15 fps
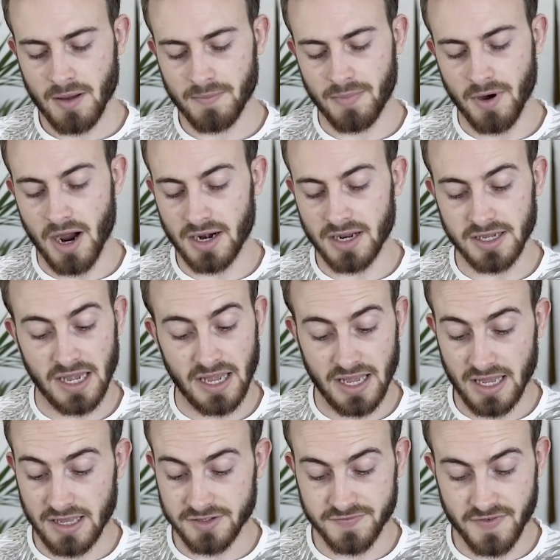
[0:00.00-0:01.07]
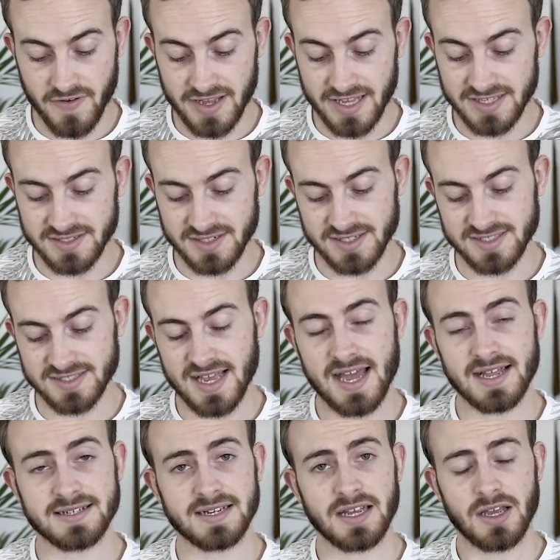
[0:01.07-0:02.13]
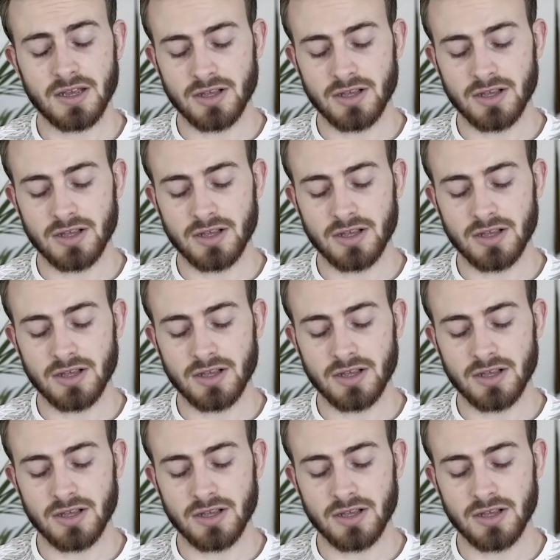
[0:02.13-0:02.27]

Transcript: but it's very easy to set.